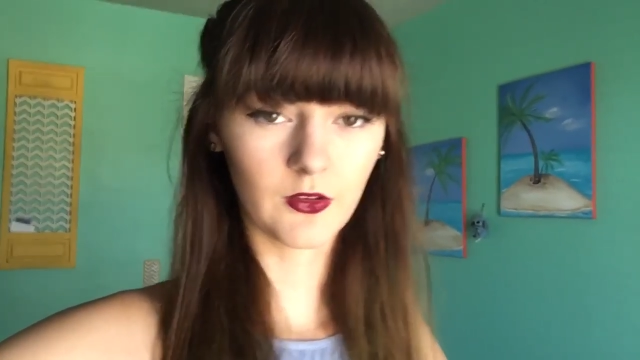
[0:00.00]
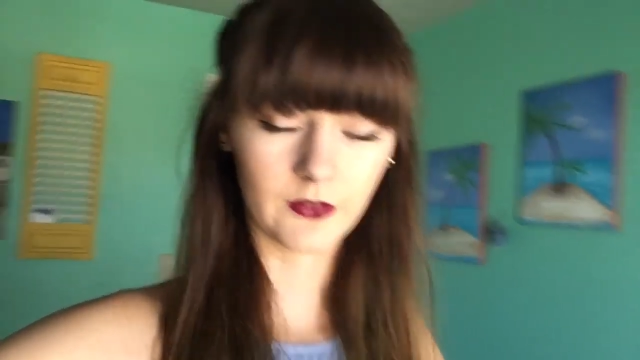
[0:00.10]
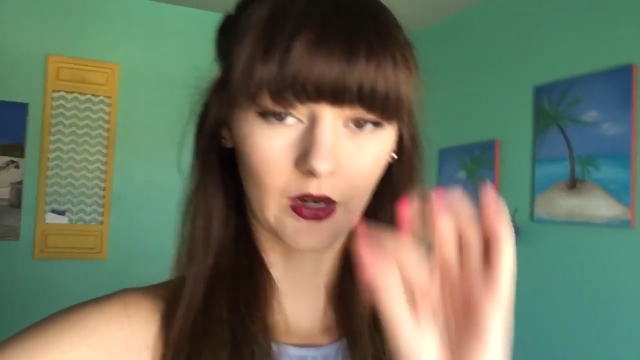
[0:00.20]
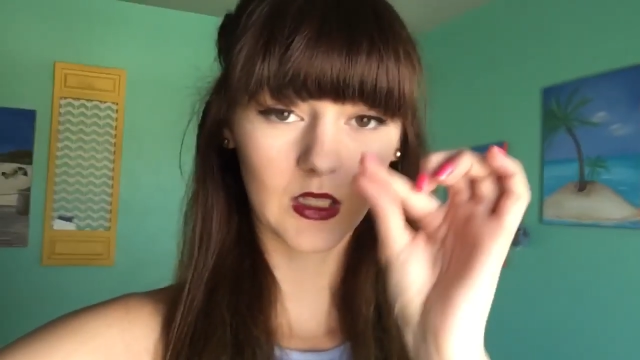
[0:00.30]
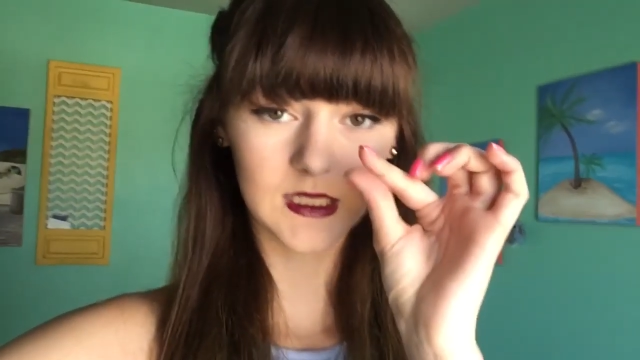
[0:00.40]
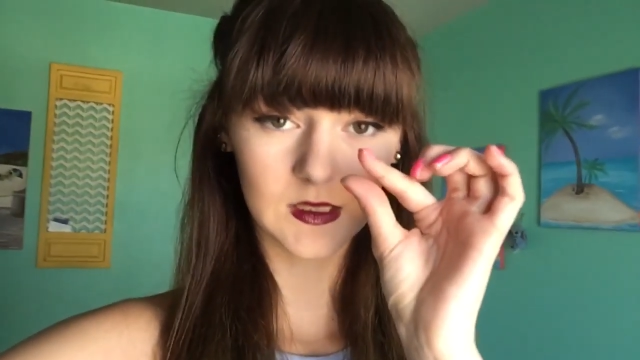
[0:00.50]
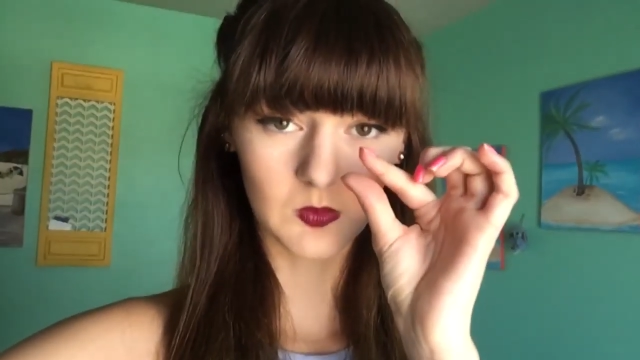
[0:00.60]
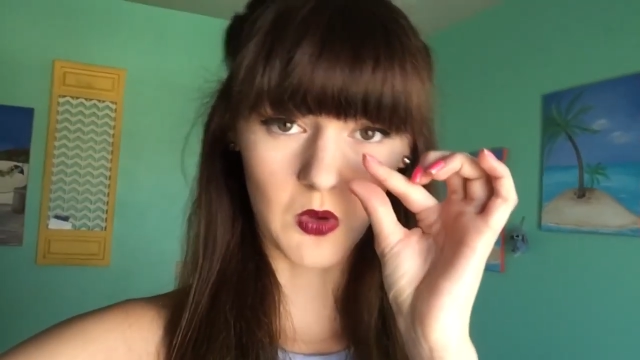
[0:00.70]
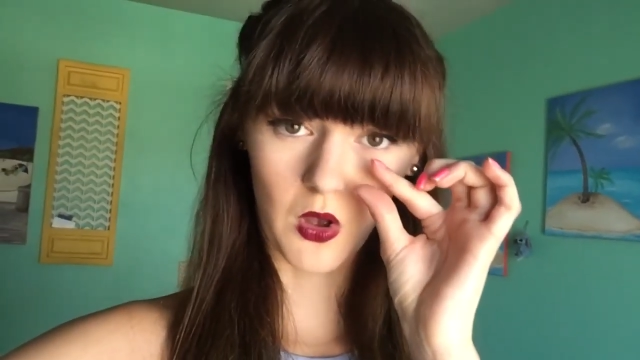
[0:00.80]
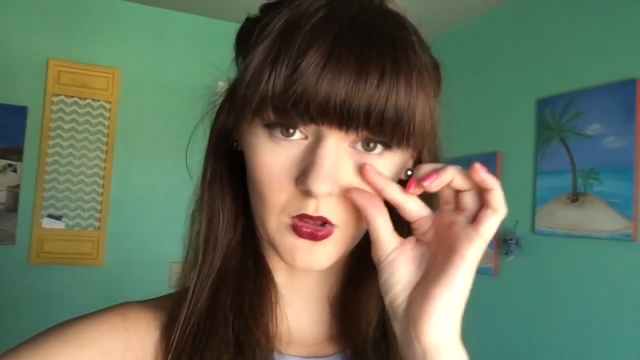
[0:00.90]
very
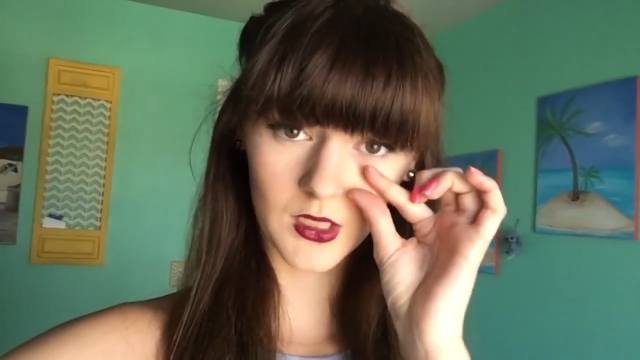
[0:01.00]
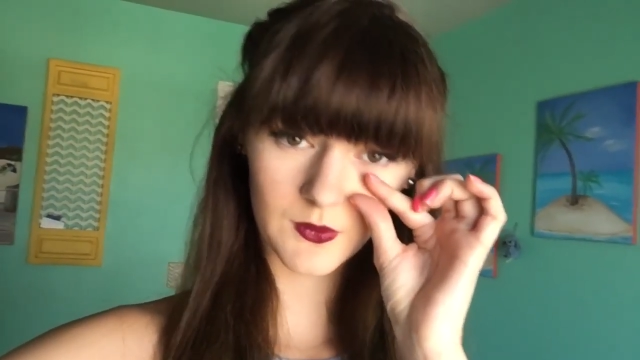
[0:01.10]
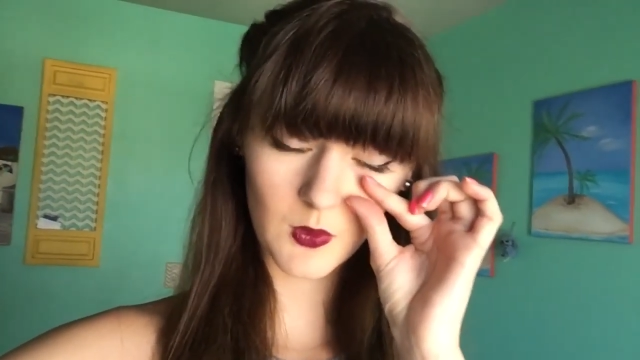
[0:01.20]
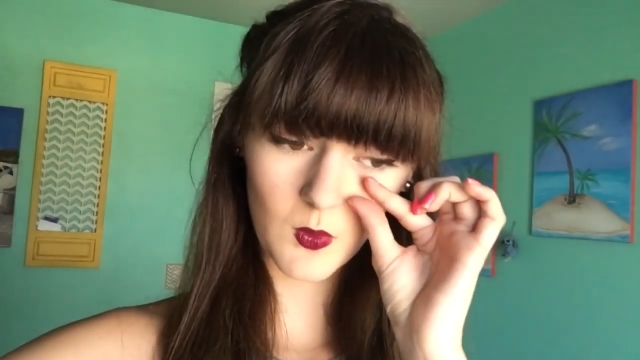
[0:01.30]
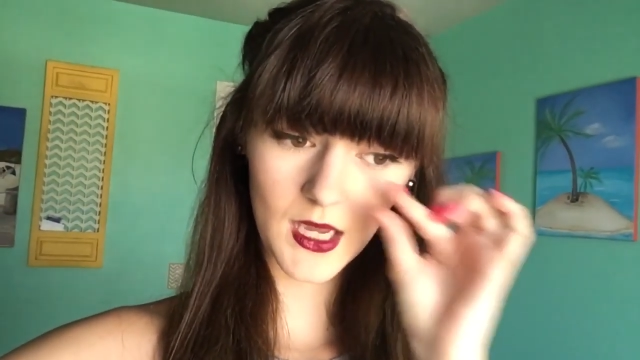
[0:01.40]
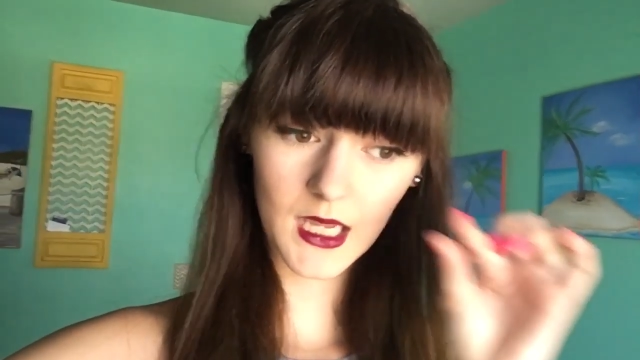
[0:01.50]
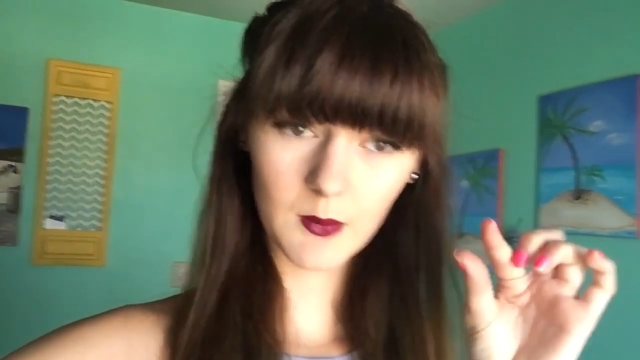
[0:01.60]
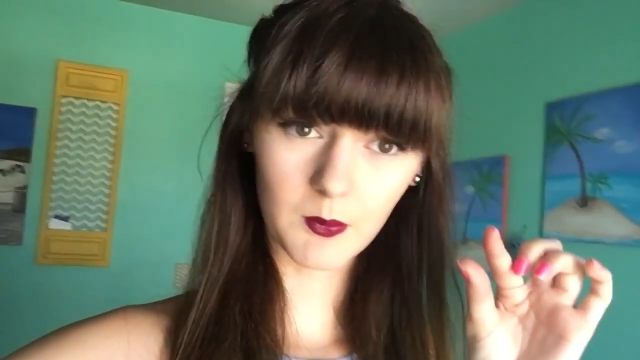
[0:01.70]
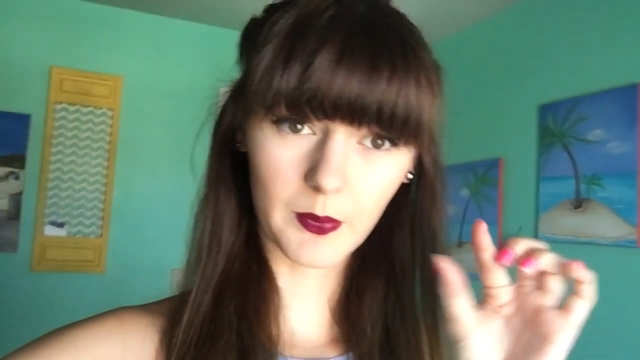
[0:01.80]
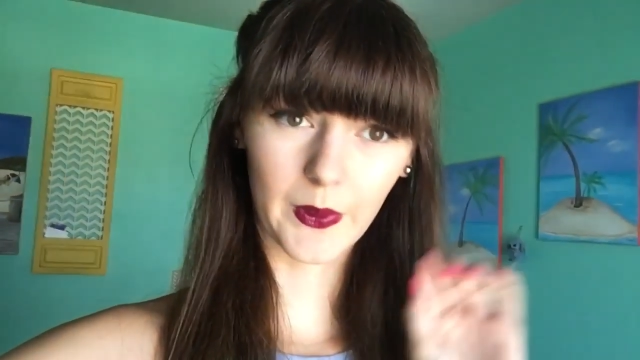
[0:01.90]
small giveaway,
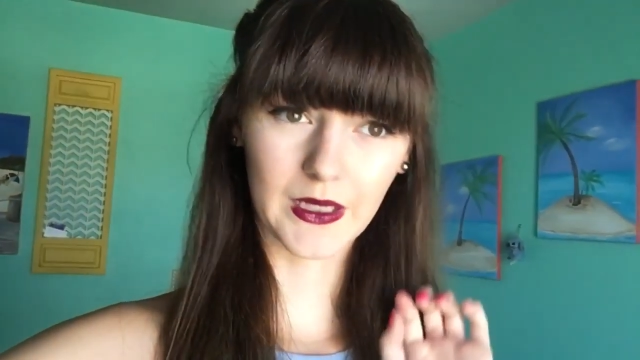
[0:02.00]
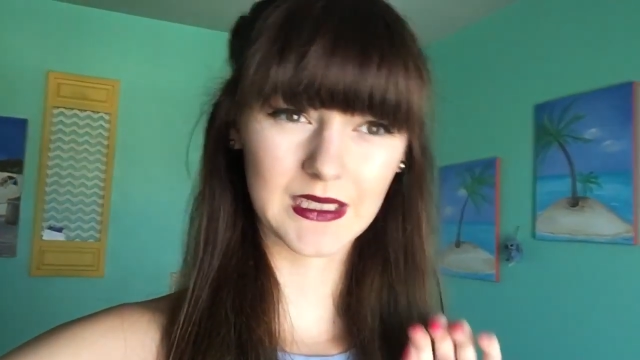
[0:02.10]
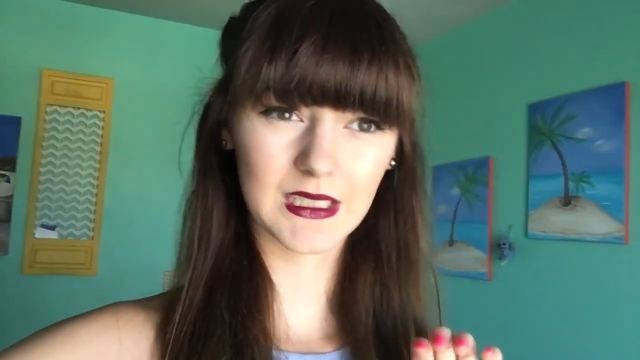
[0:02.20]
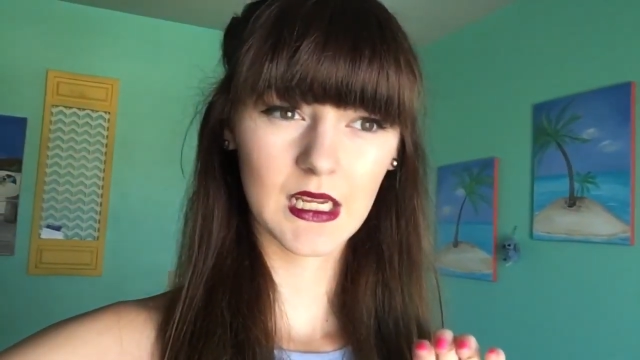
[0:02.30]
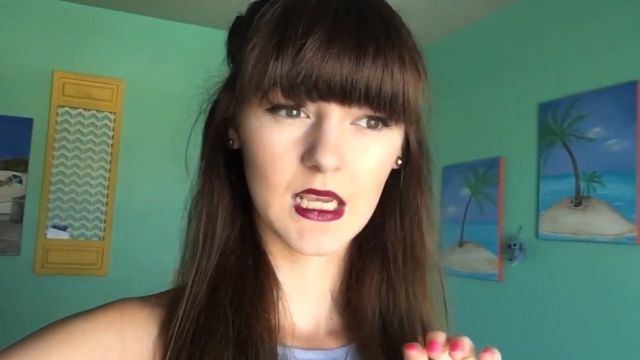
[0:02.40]
but